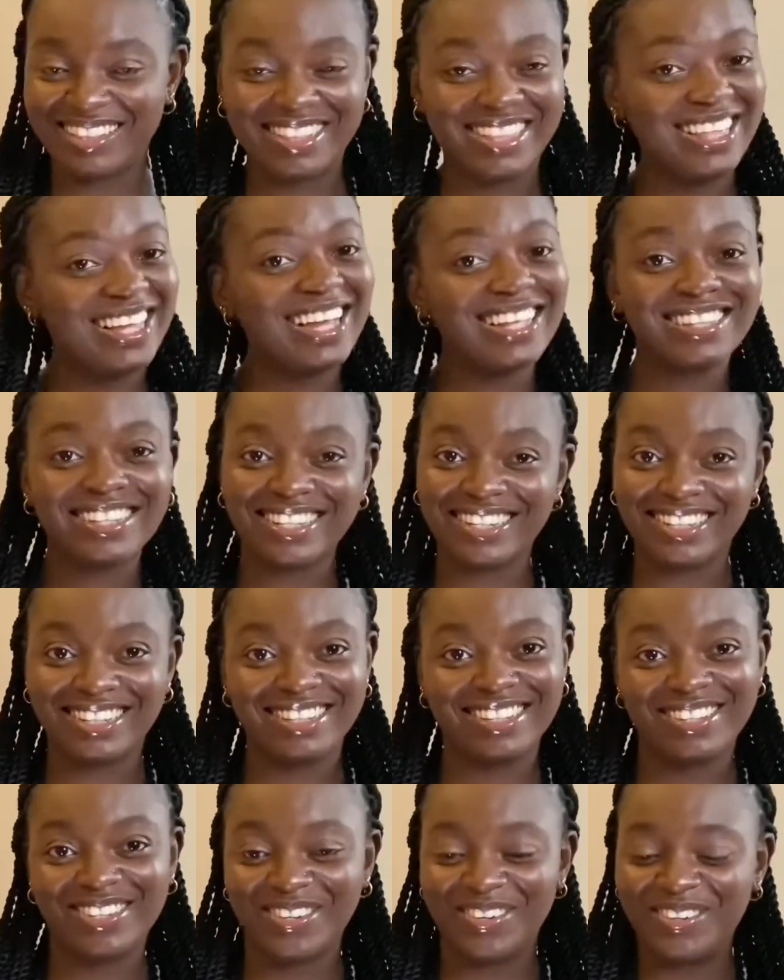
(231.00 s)
That's it.
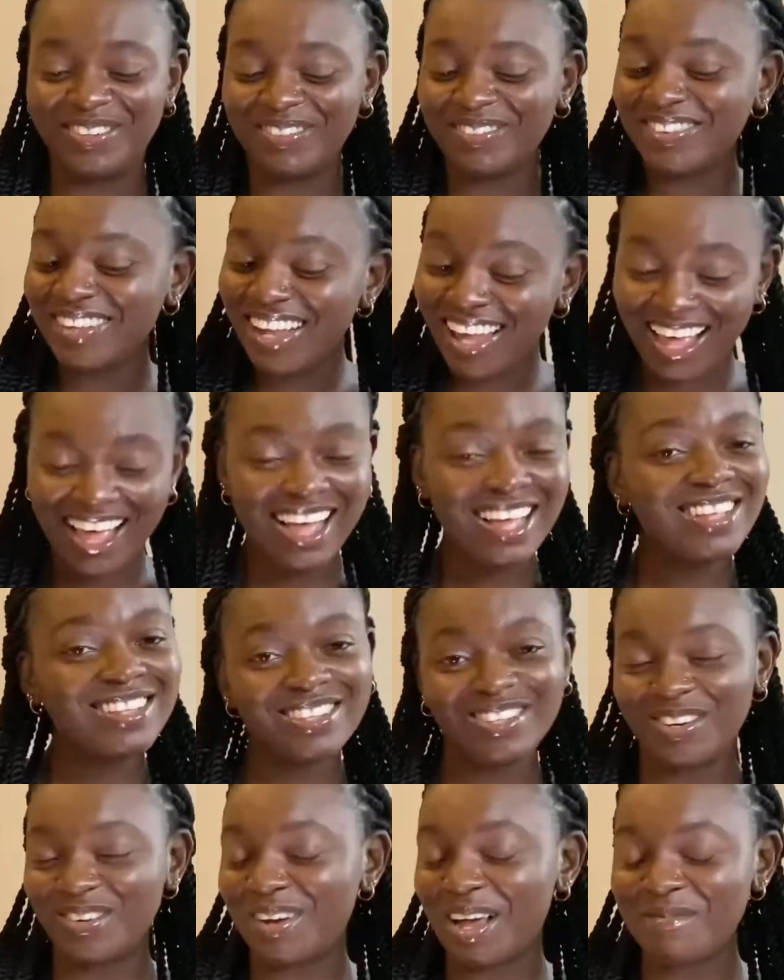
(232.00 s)

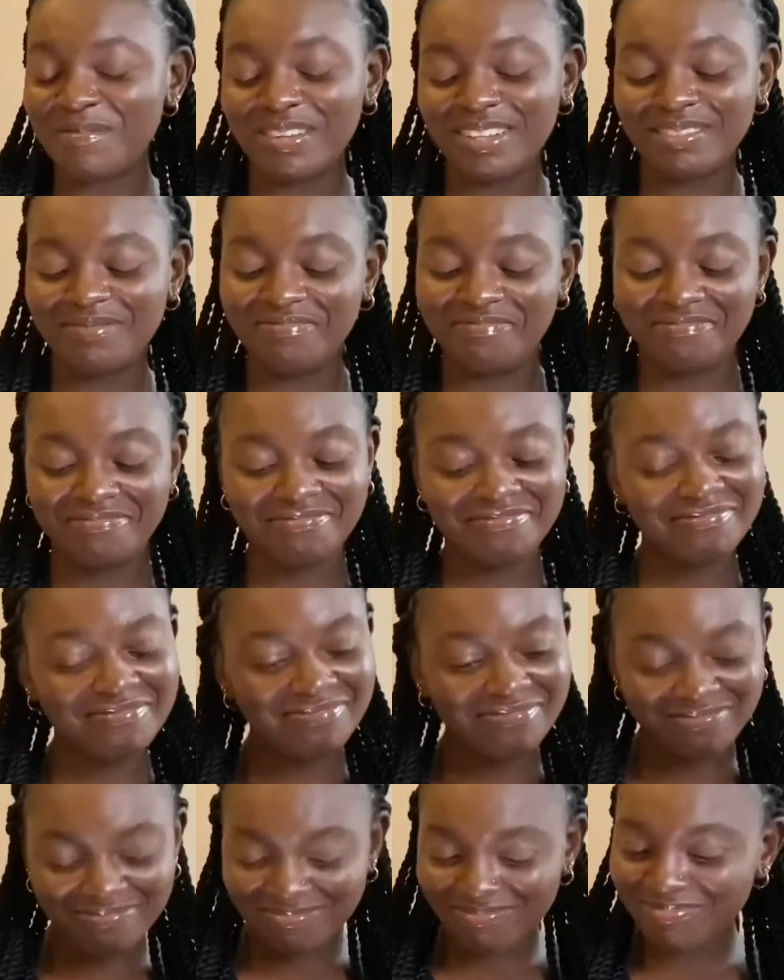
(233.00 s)
So I mean,
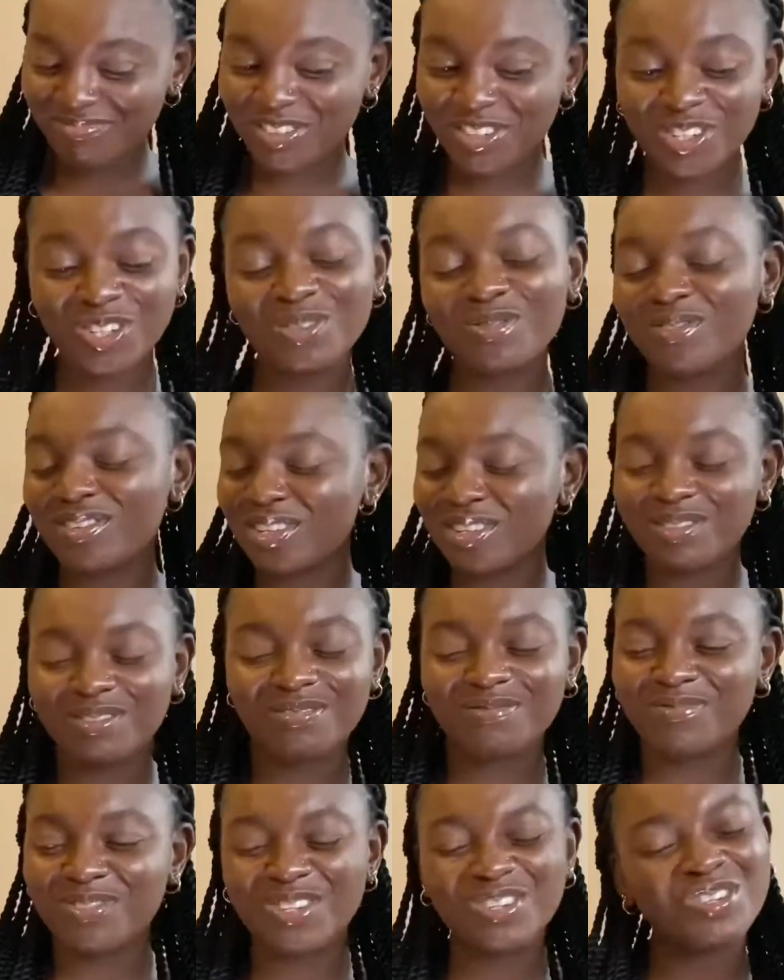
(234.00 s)
just
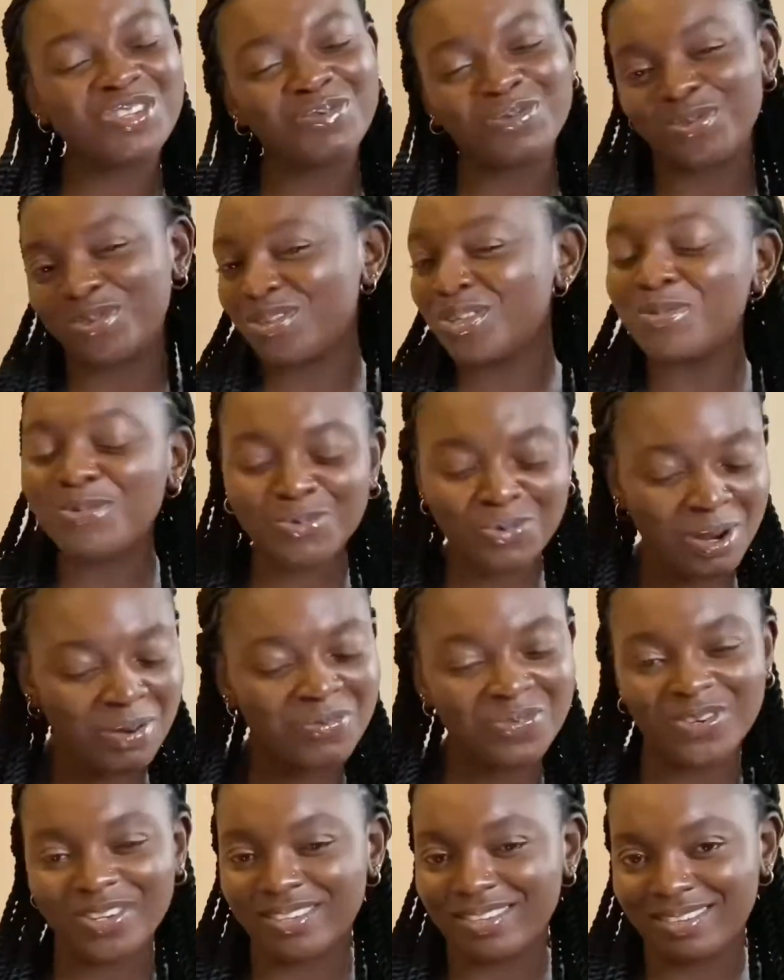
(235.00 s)
subscribe
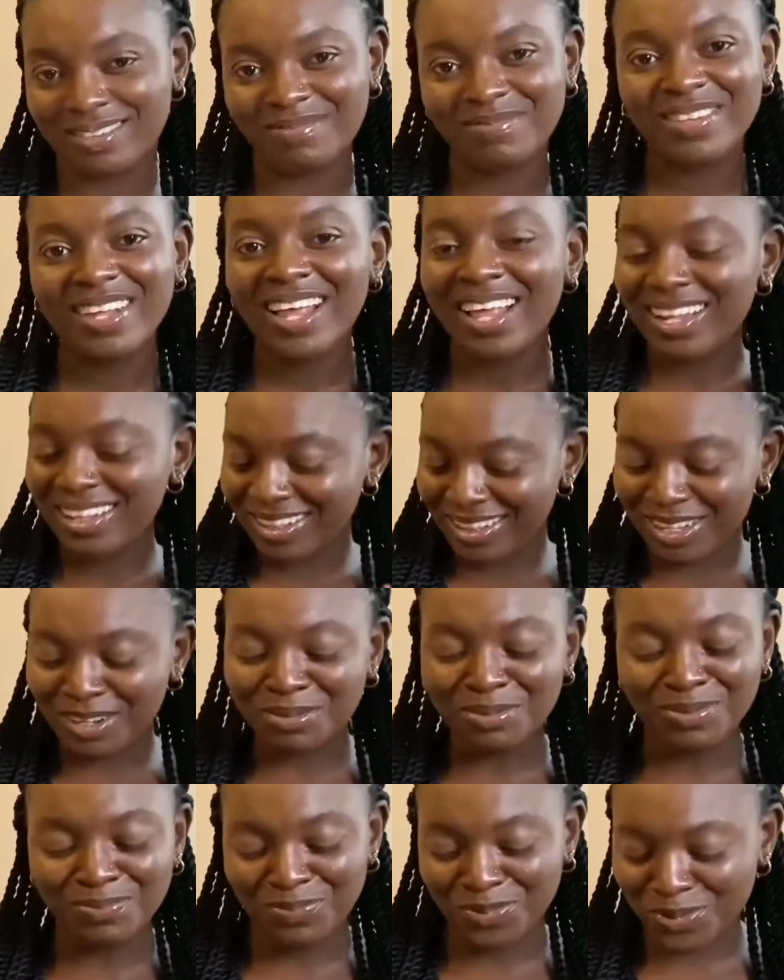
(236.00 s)
first,
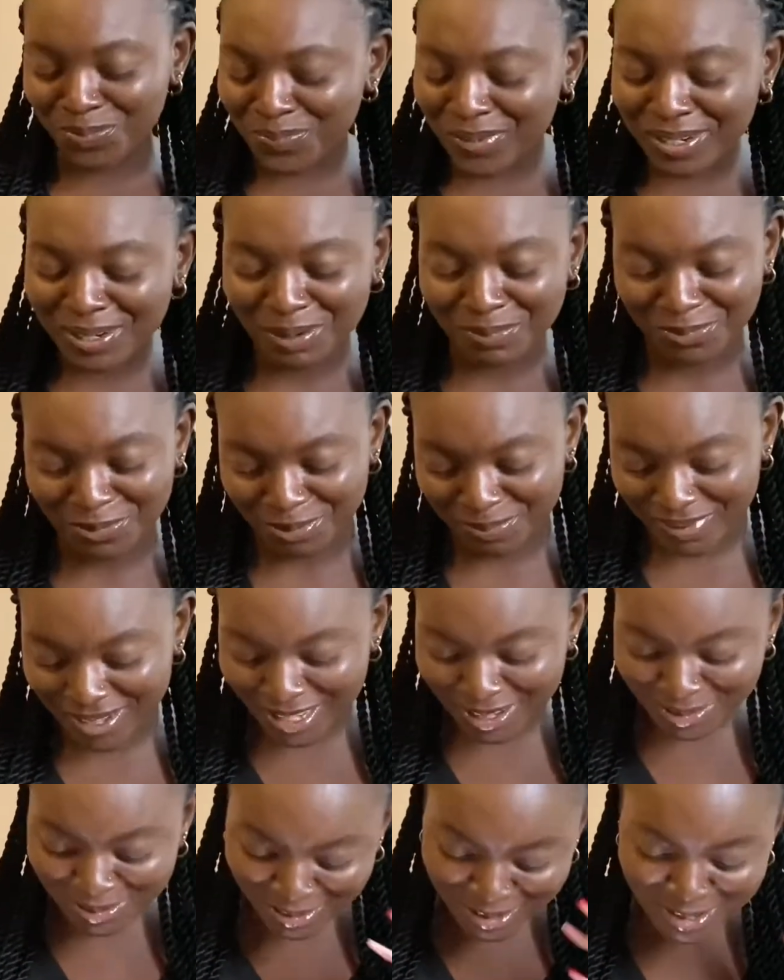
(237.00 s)
then we'll pick up from there,
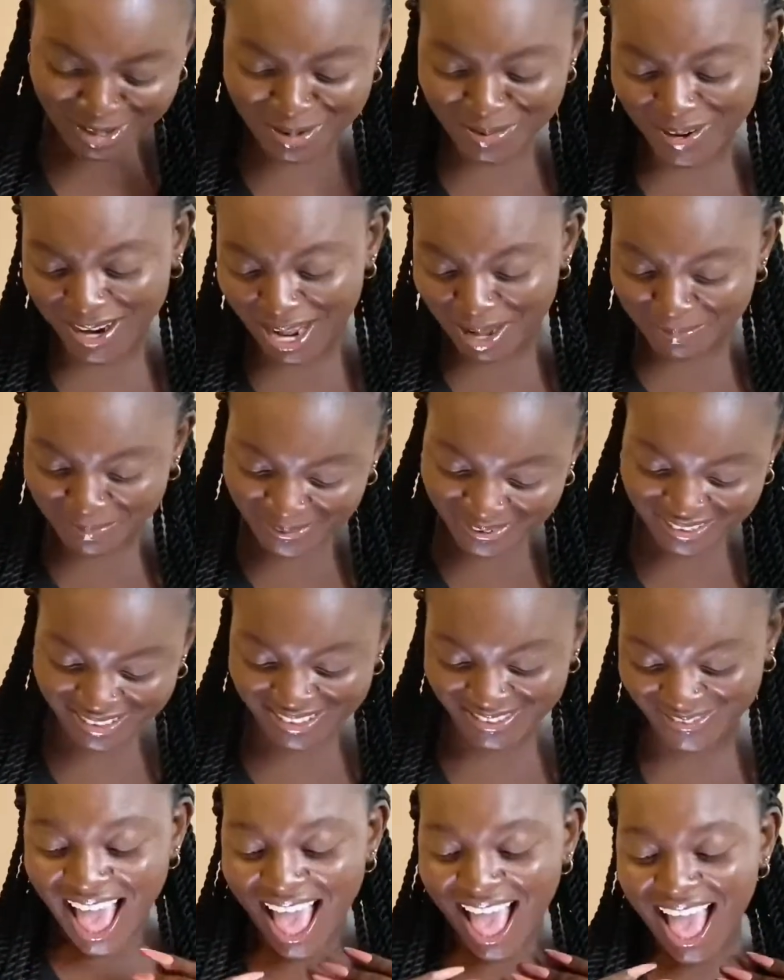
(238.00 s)
we'll know what
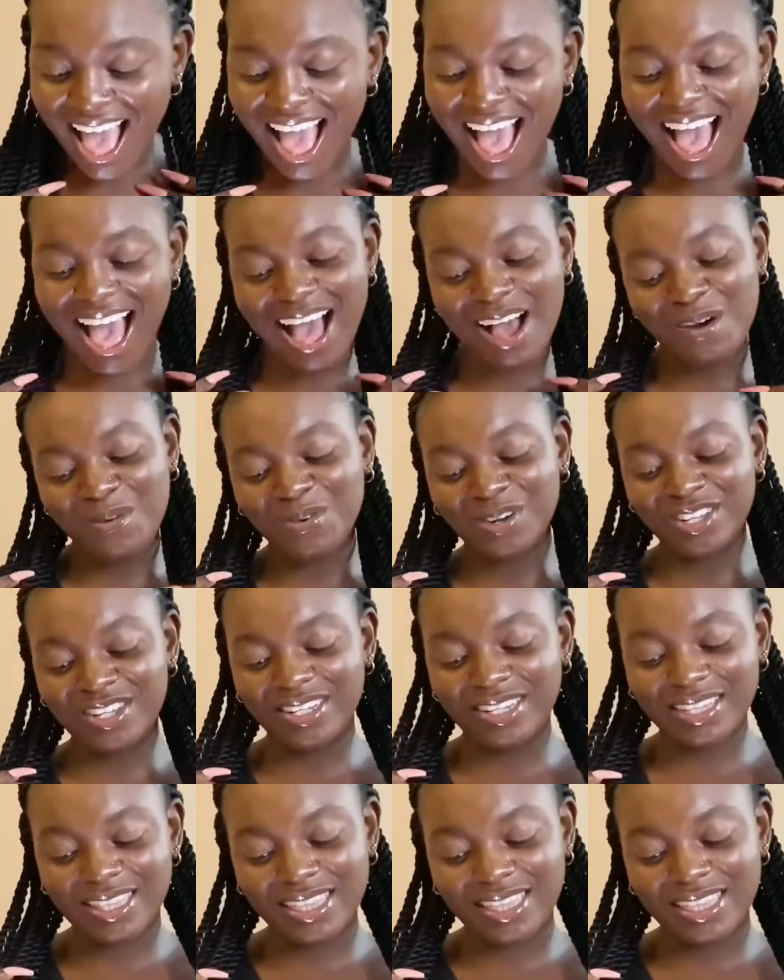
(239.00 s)
happens. What do you